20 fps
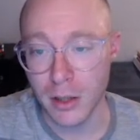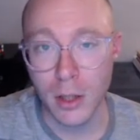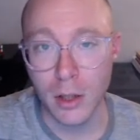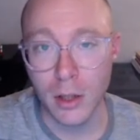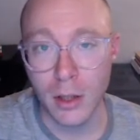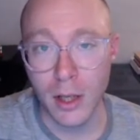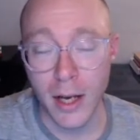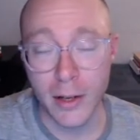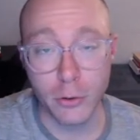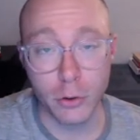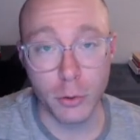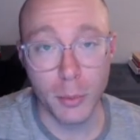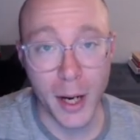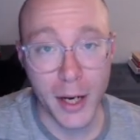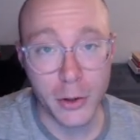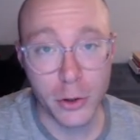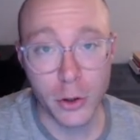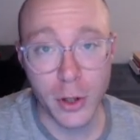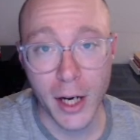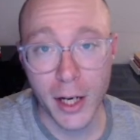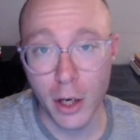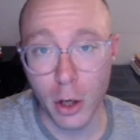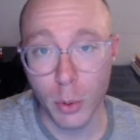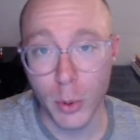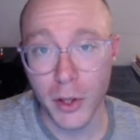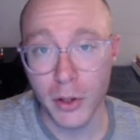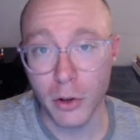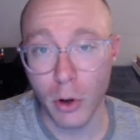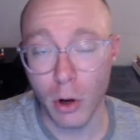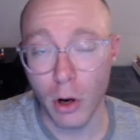As a reminder, I
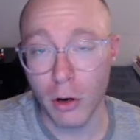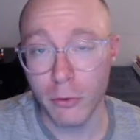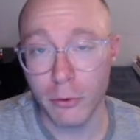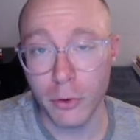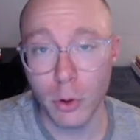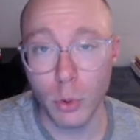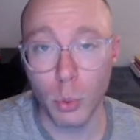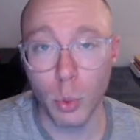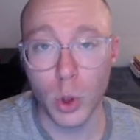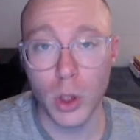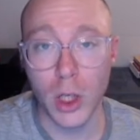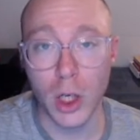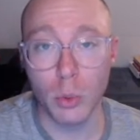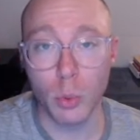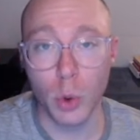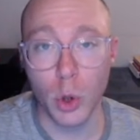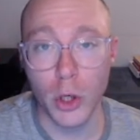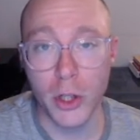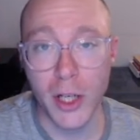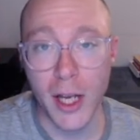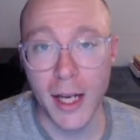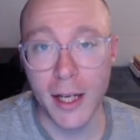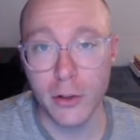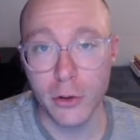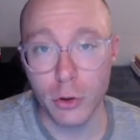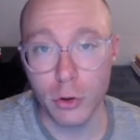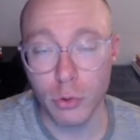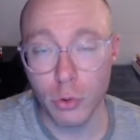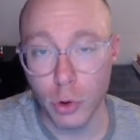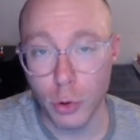always offer one-on-one and
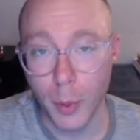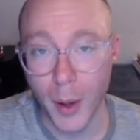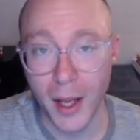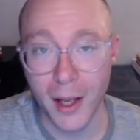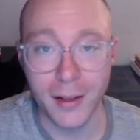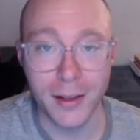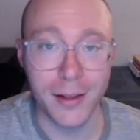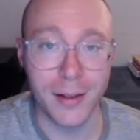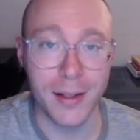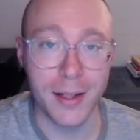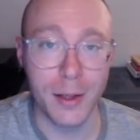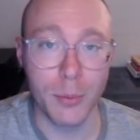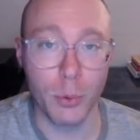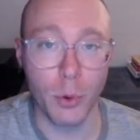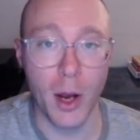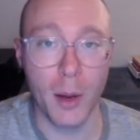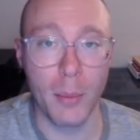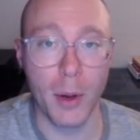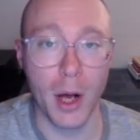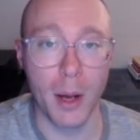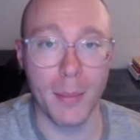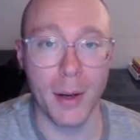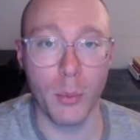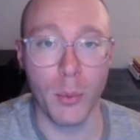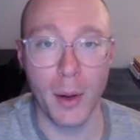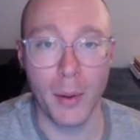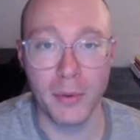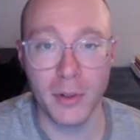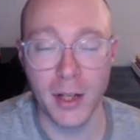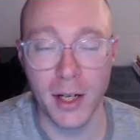group SAT prep on my
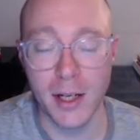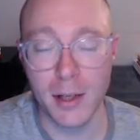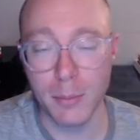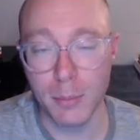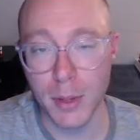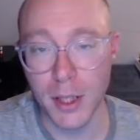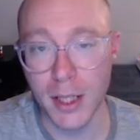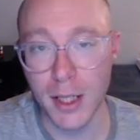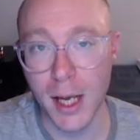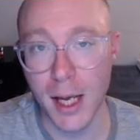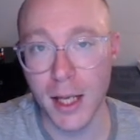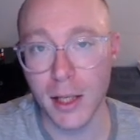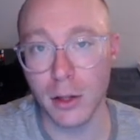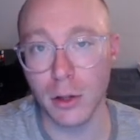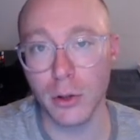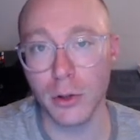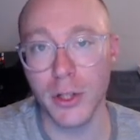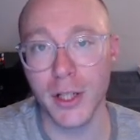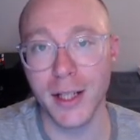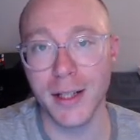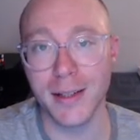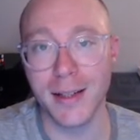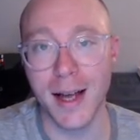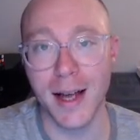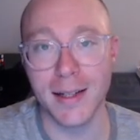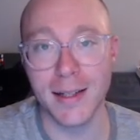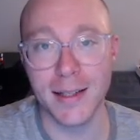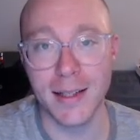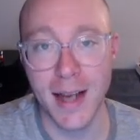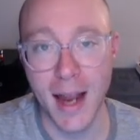website,
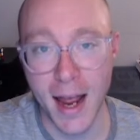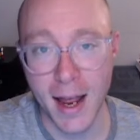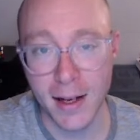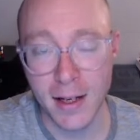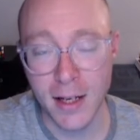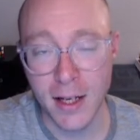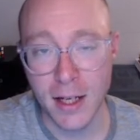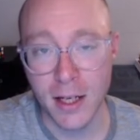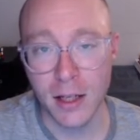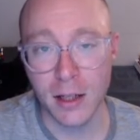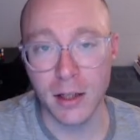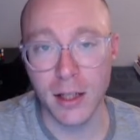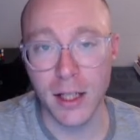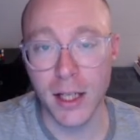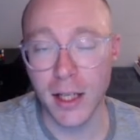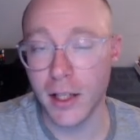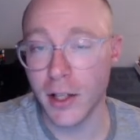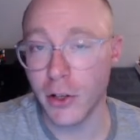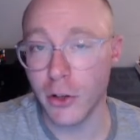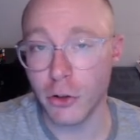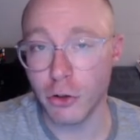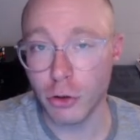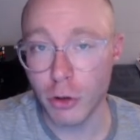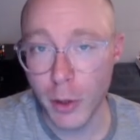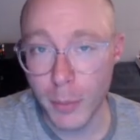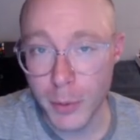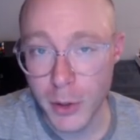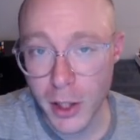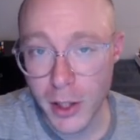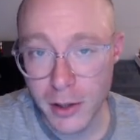PNLearning.net. Link in the
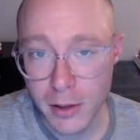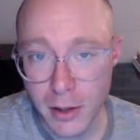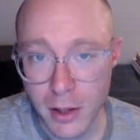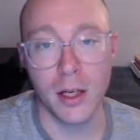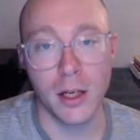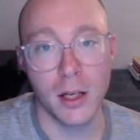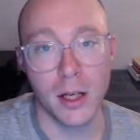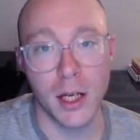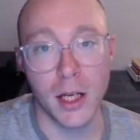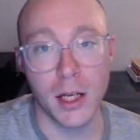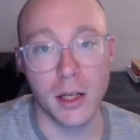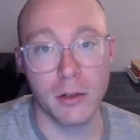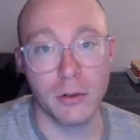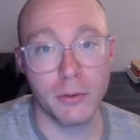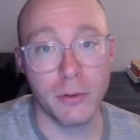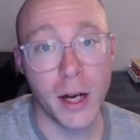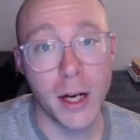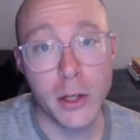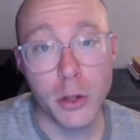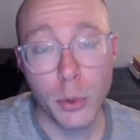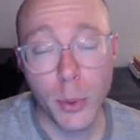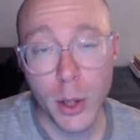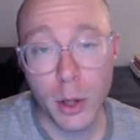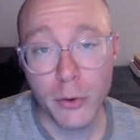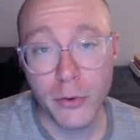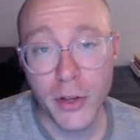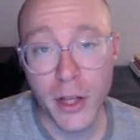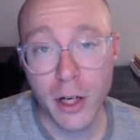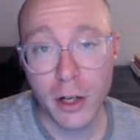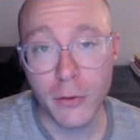description, and find your way
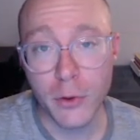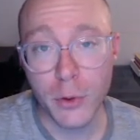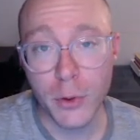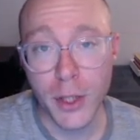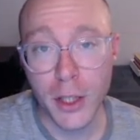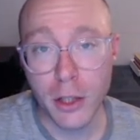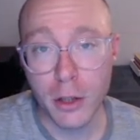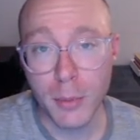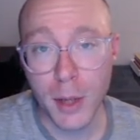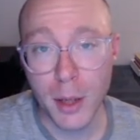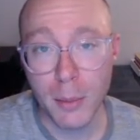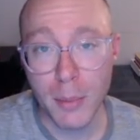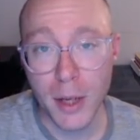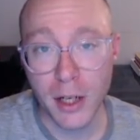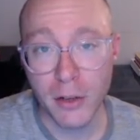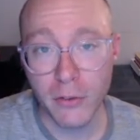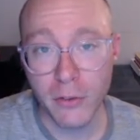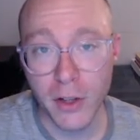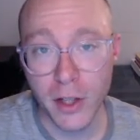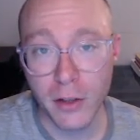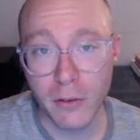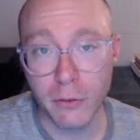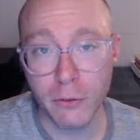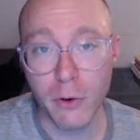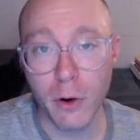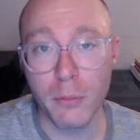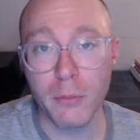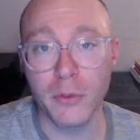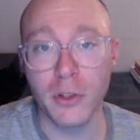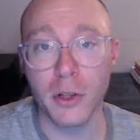over there if you think you might benefit
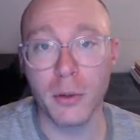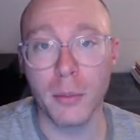from some